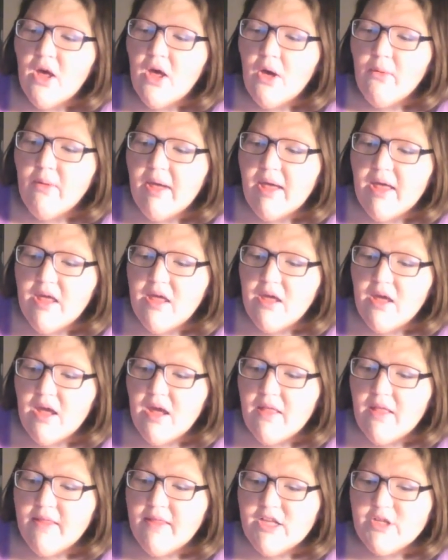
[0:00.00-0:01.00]
Okay,
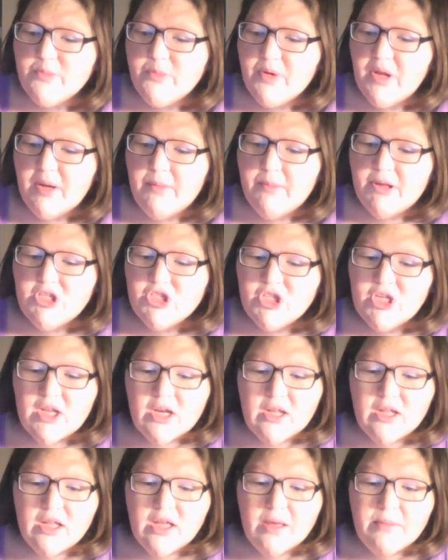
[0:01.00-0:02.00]
and that's pretty much
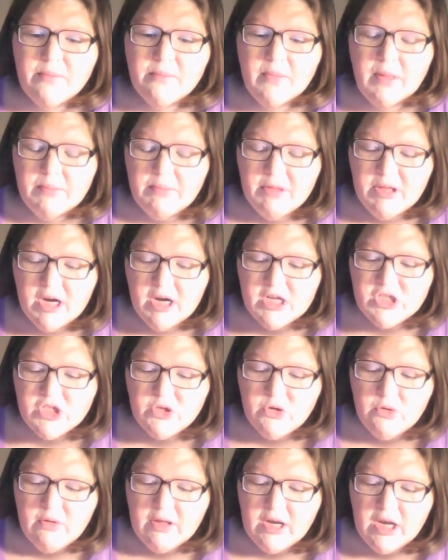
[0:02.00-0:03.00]
it. I'm going to
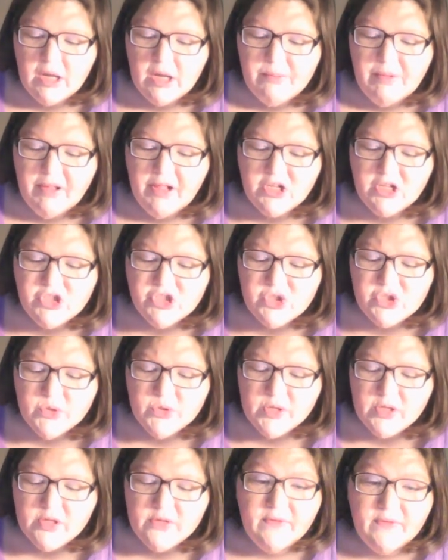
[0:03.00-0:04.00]
do a nail polish
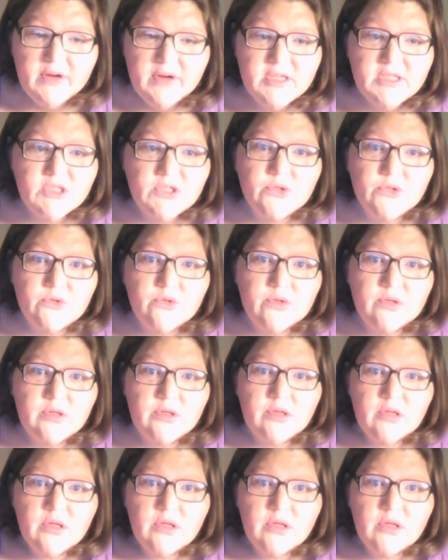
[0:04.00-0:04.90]
tutorial very soon,